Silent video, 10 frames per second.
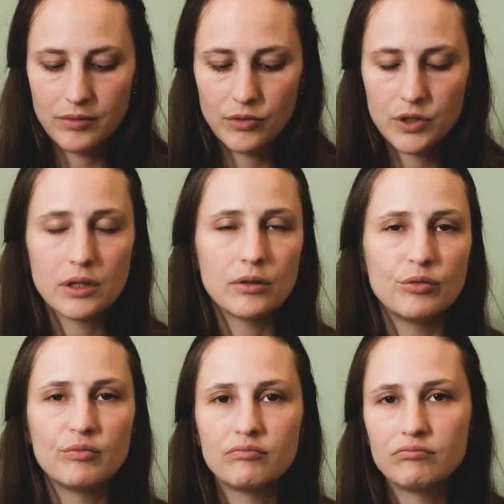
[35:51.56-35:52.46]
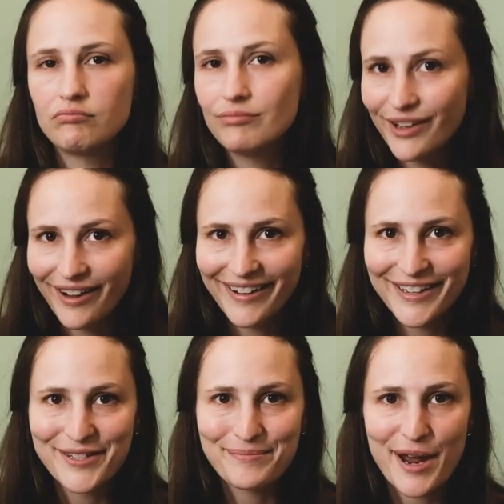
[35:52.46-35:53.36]
So yeah,
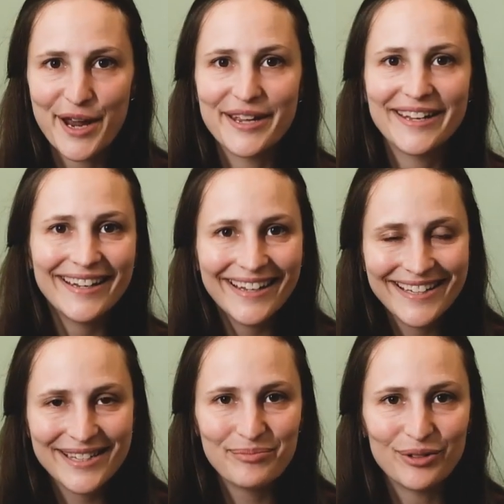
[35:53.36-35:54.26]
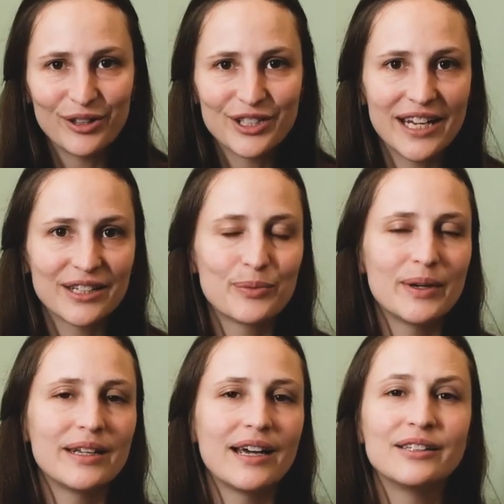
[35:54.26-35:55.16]
it's my easy project
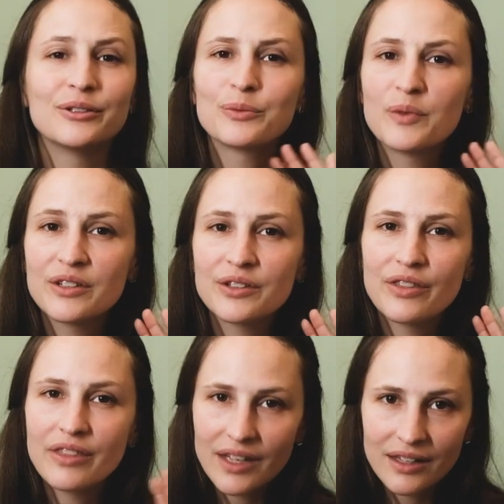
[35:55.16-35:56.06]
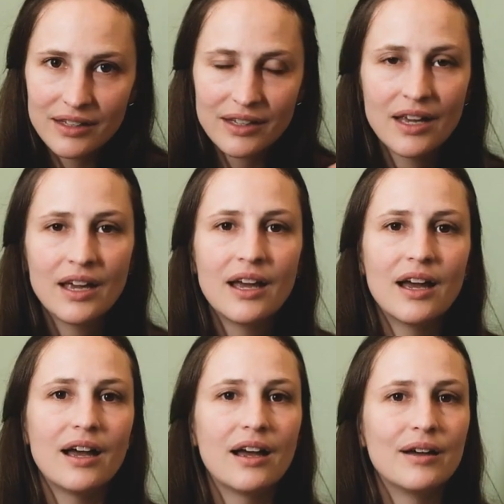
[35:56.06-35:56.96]
when I don't want to think,
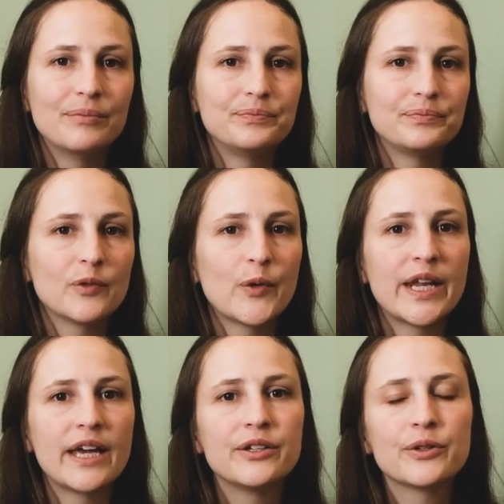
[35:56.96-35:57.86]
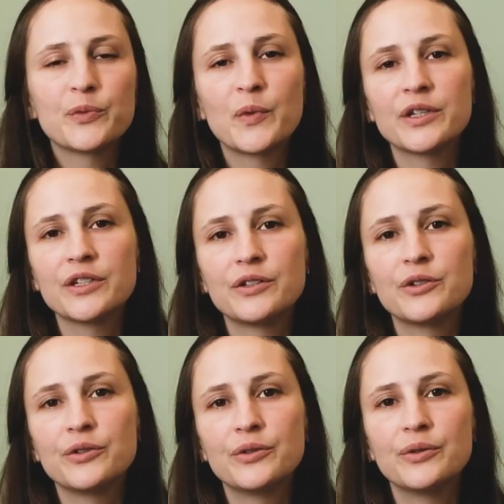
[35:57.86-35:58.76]
when I don't want
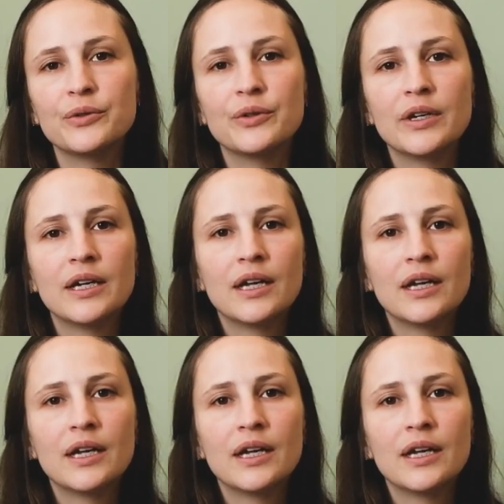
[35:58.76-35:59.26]
to,